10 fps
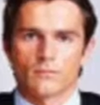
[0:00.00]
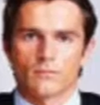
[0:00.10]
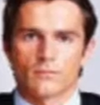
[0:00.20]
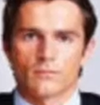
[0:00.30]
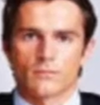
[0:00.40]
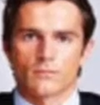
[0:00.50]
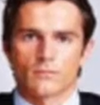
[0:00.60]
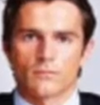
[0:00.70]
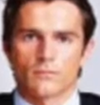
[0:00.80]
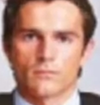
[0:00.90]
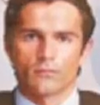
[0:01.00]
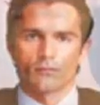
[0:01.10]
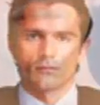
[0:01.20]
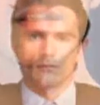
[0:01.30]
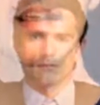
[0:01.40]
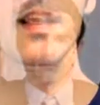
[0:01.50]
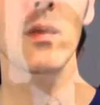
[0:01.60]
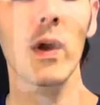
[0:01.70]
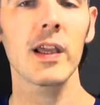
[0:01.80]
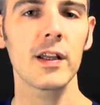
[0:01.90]
tasks. The important
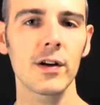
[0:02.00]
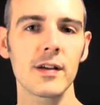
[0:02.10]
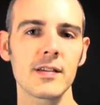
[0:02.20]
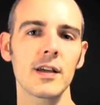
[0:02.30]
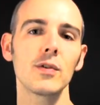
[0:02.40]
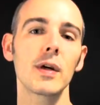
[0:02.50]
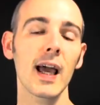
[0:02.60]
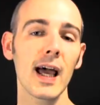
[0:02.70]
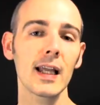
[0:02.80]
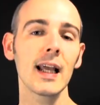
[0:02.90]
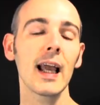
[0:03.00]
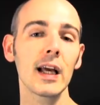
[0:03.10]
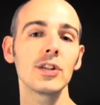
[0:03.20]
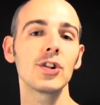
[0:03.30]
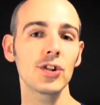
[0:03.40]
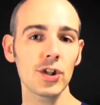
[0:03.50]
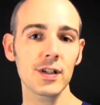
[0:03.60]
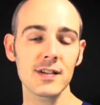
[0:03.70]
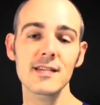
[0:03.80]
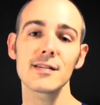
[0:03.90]
takeaway here is that you can and
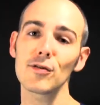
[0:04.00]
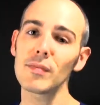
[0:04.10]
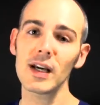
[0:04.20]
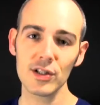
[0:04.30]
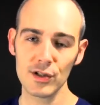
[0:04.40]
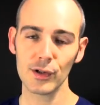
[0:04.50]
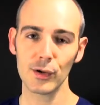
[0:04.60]
should still manage your